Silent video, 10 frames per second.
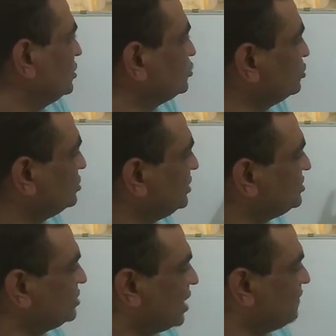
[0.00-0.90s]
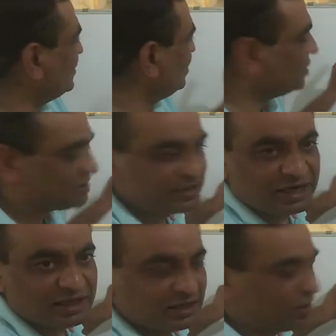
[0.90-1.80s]
So this, after
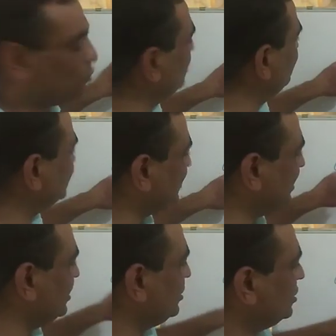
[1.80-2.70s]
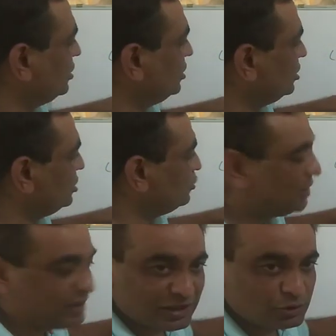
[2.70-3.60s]
understanding the rule number 3, you
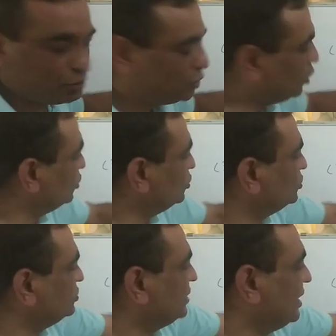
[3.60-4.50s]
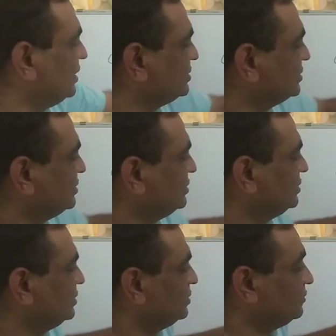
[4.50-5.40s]
will get to know that
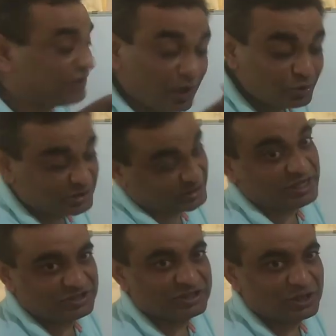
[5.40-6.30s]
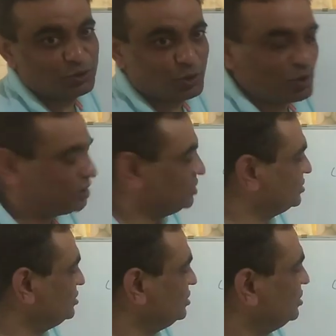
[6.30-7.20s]
without sketching the root
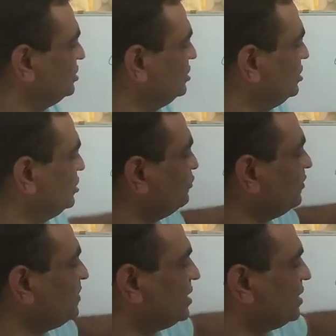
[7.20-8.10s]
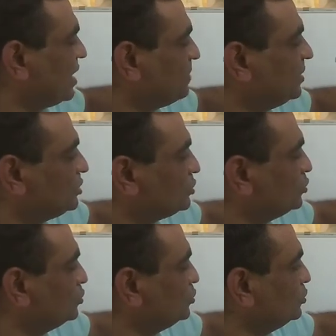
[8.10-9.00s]
locus, you will be able
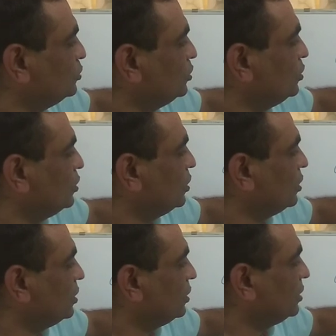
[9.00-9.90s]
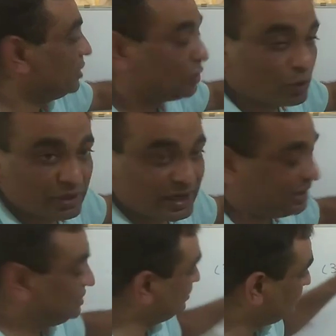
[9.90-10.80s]
to
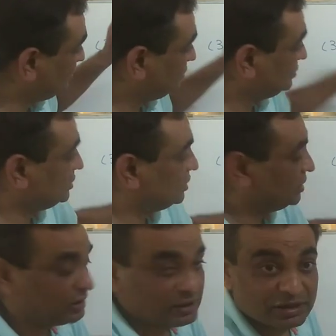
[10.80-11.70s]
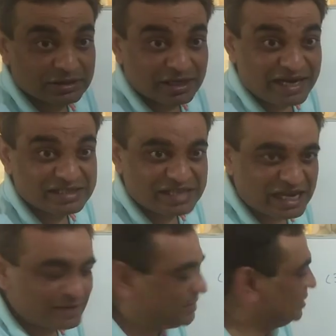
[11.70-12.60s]
recognize the line
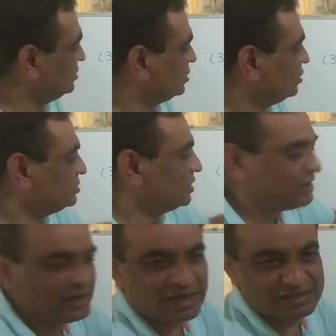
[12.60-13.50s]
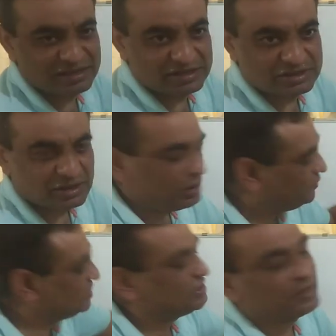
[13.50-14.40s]
segment on the real axis
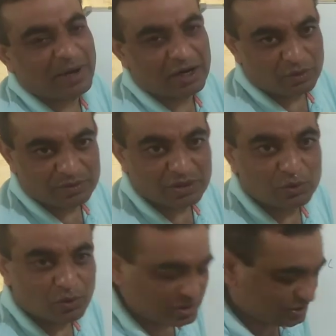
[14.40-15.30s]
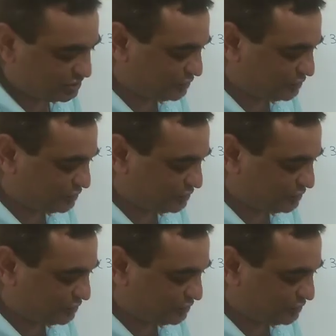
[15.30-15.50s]
which is a part of the root locus.